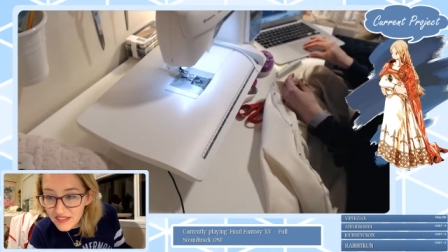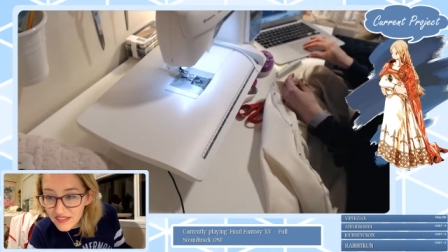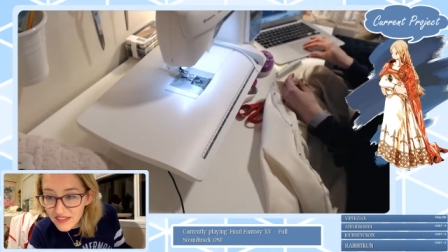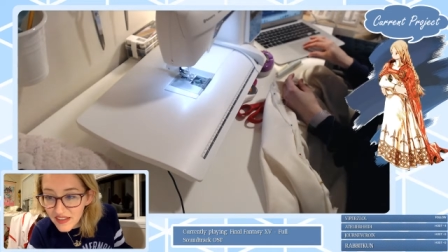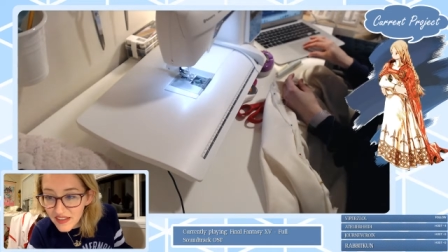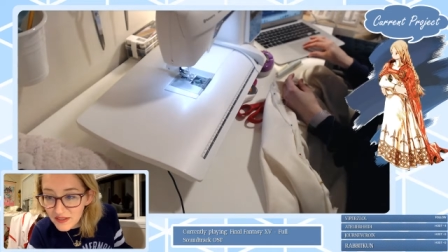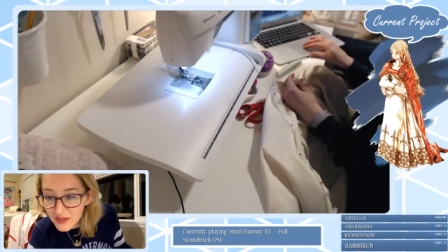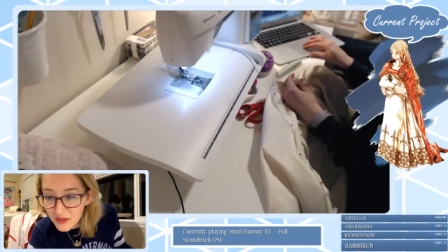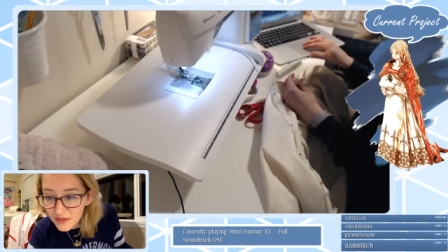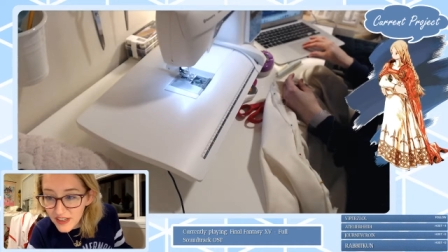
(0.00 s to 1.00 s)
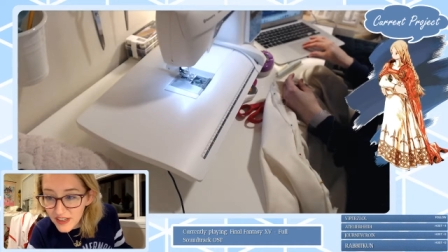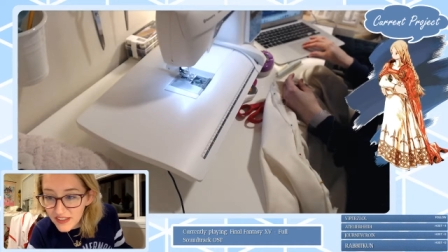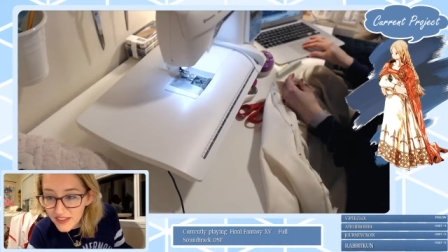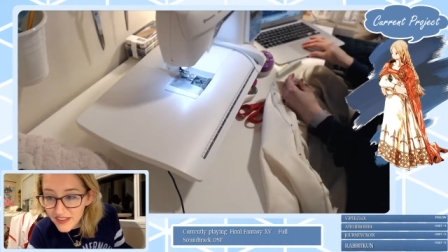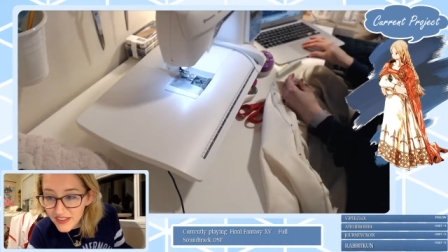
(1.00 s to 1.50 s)
Yeah, totally fine to
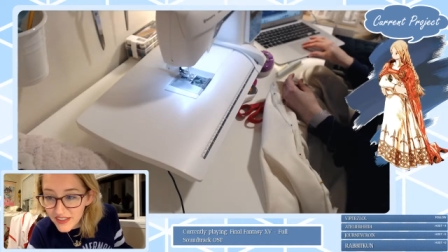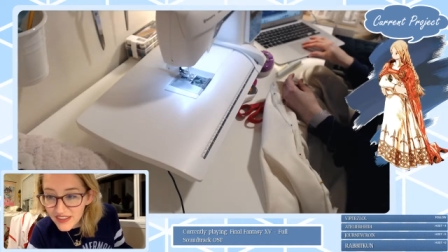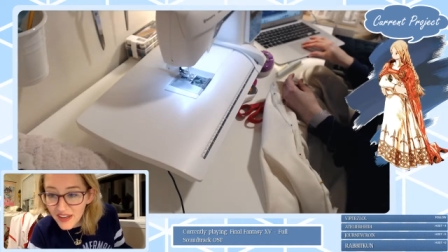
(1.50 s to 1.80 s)
lurk.